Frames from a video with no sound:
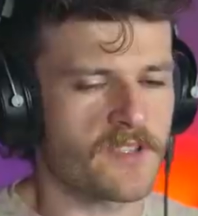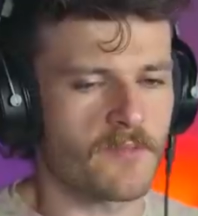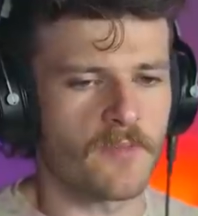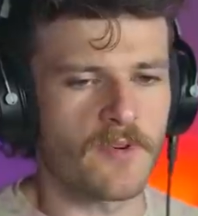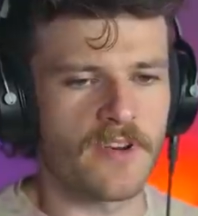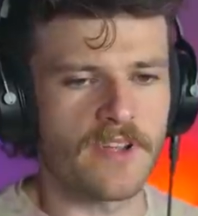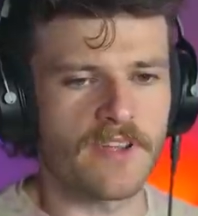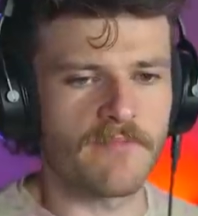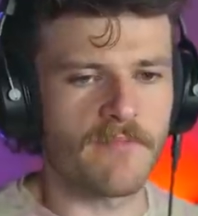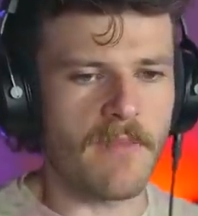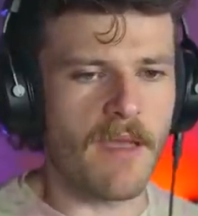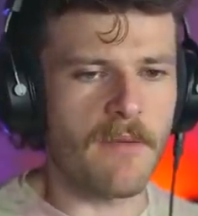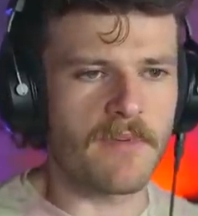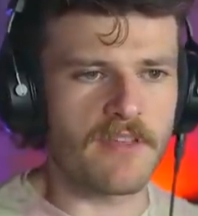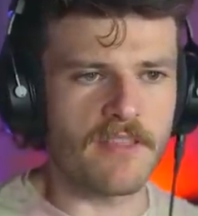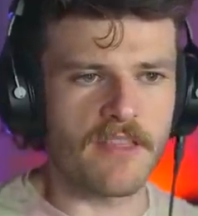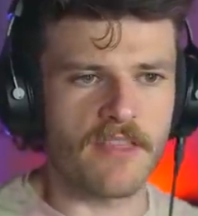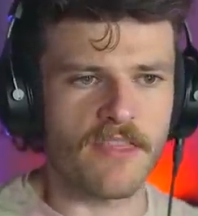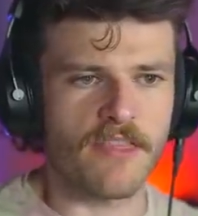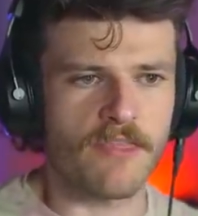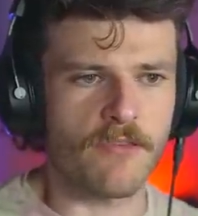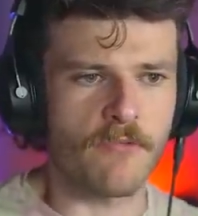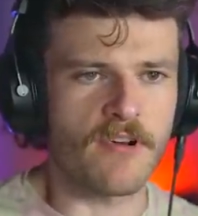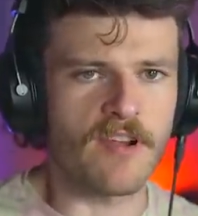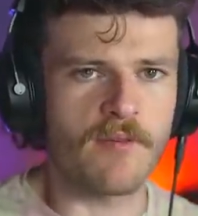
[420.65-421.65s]
to breathe maybe
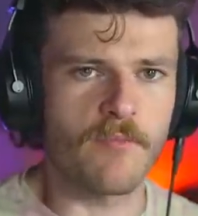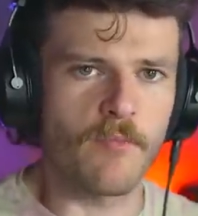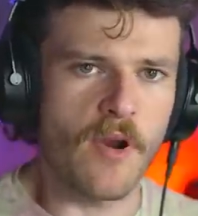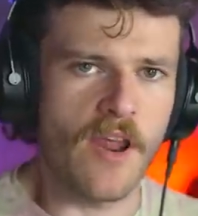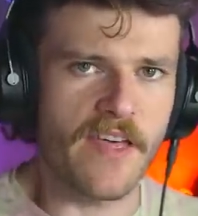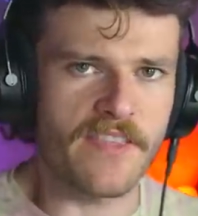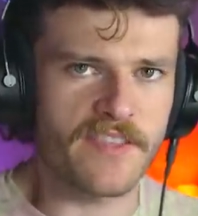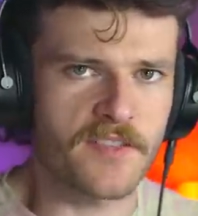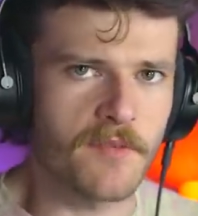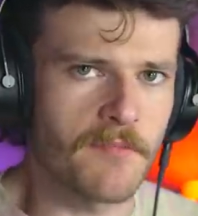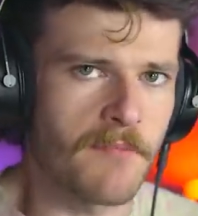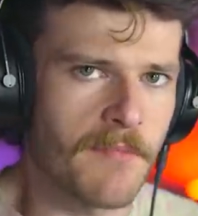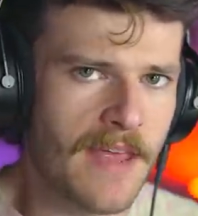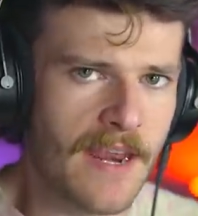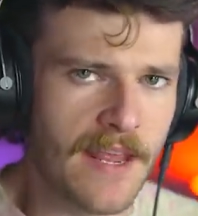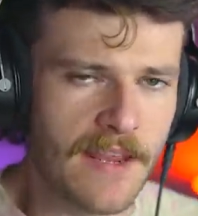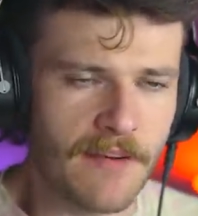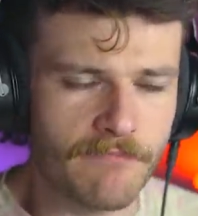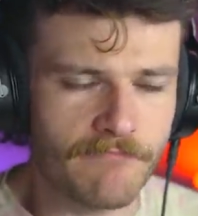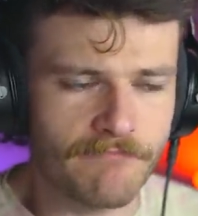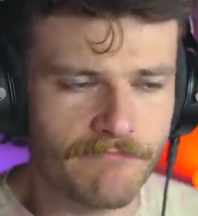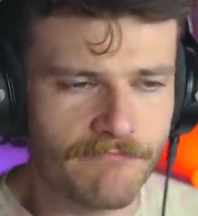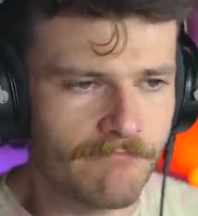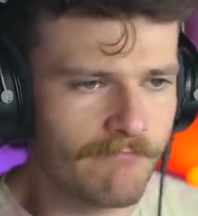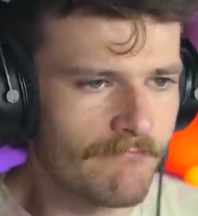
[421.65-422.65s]
3 breaths a
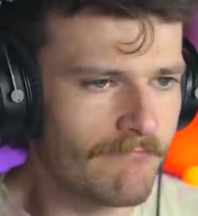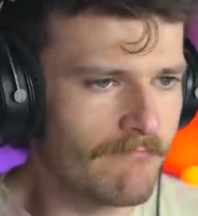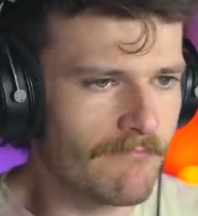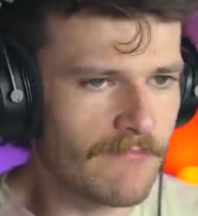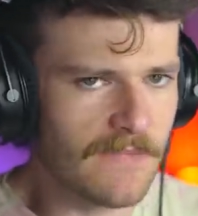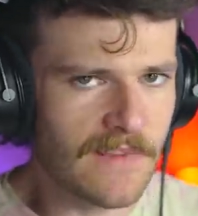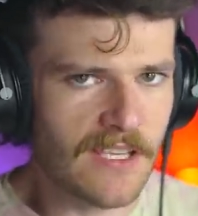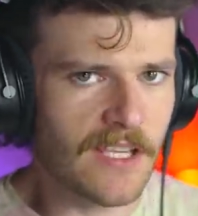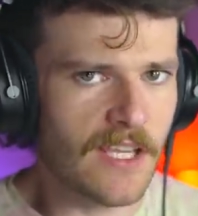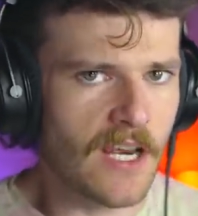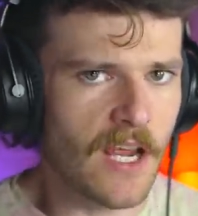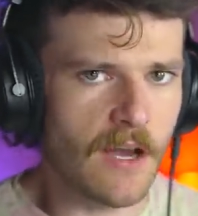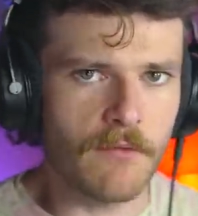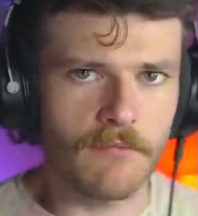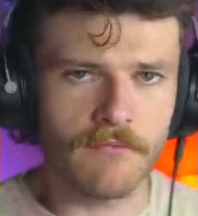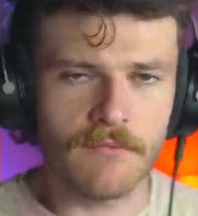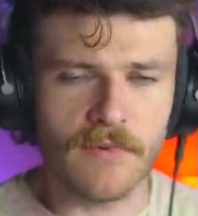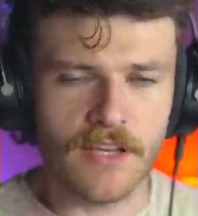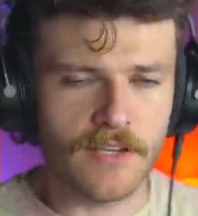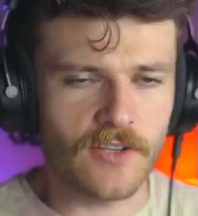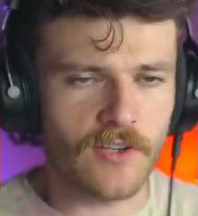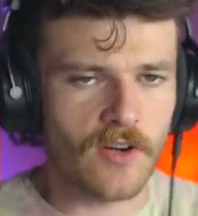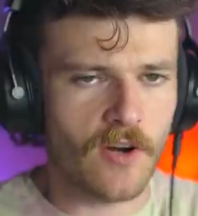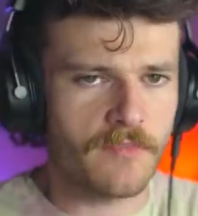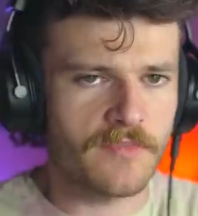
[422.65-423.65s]
minute, you know,
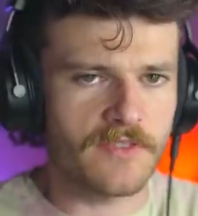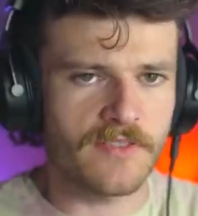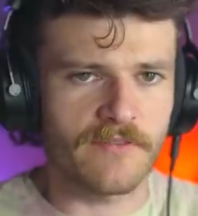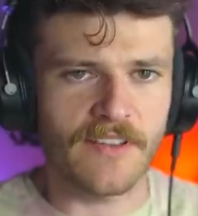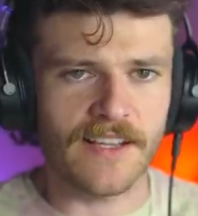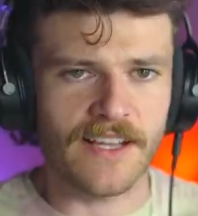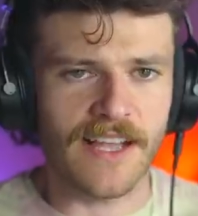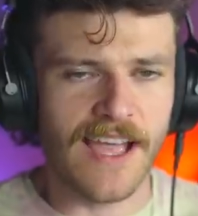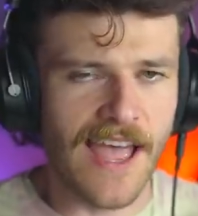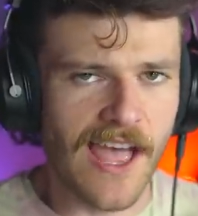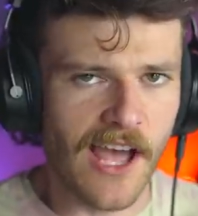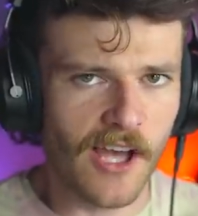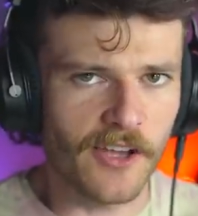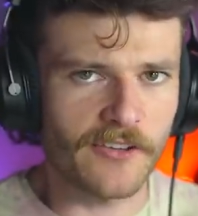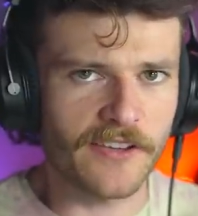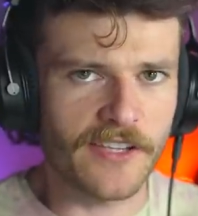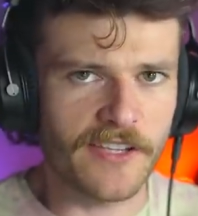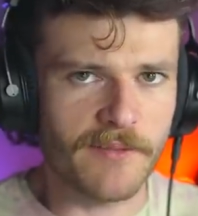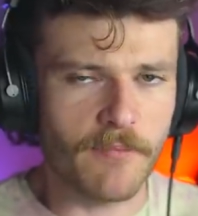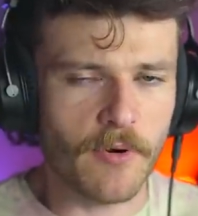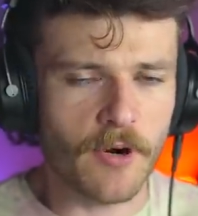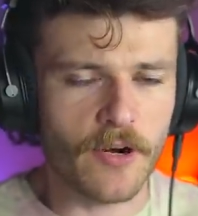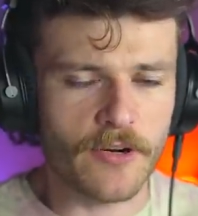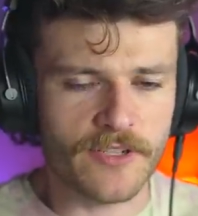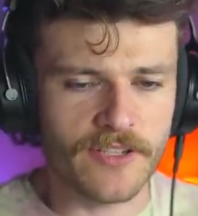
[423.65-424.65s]
in terms of like a healthy
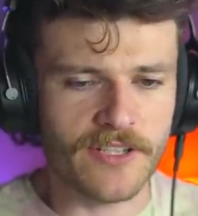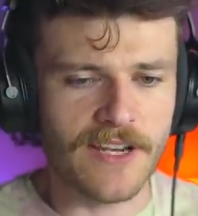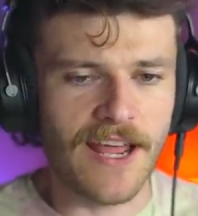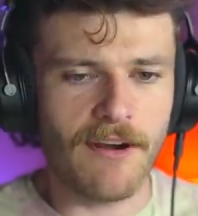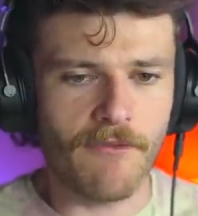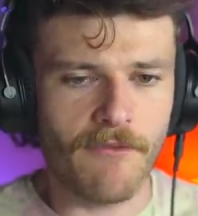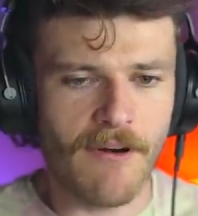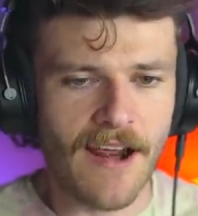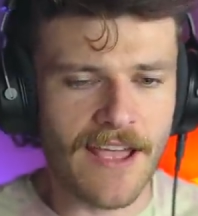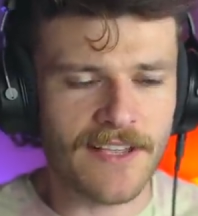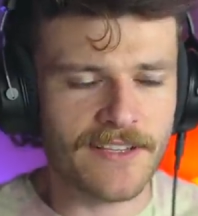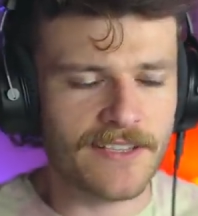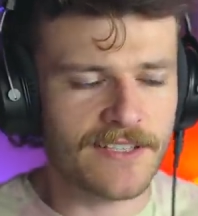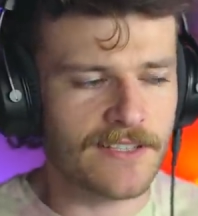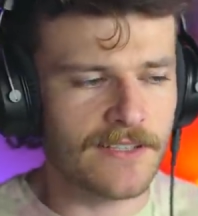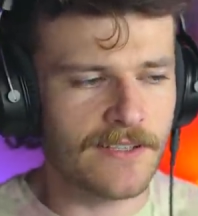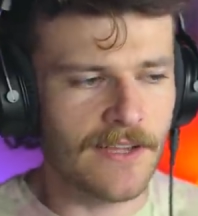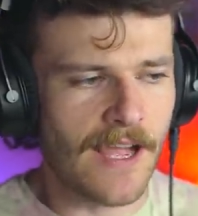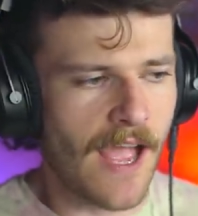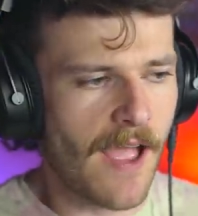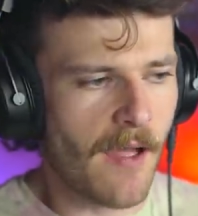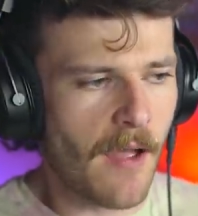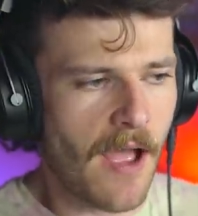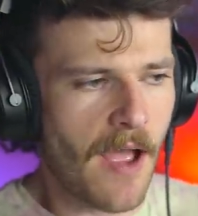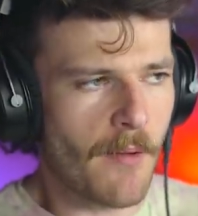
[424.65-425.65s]
person at rest.
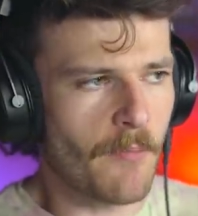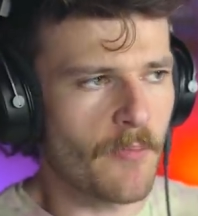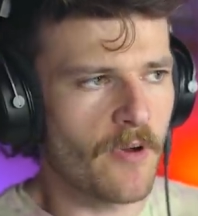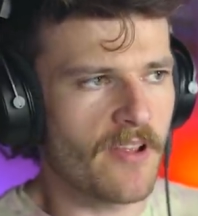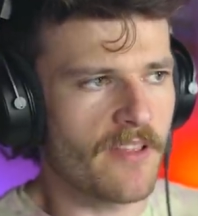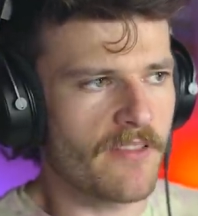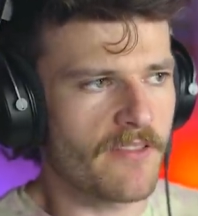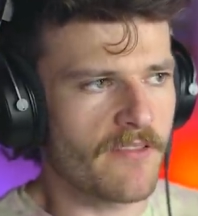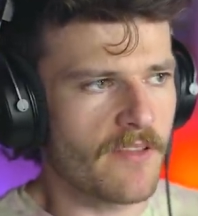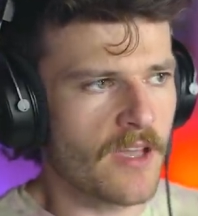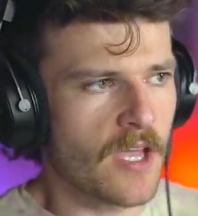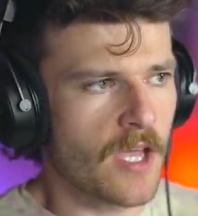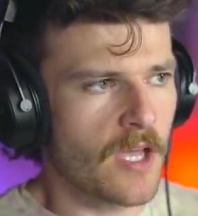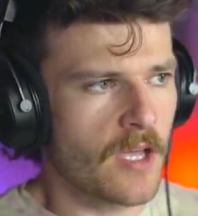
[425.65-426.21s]
I breathe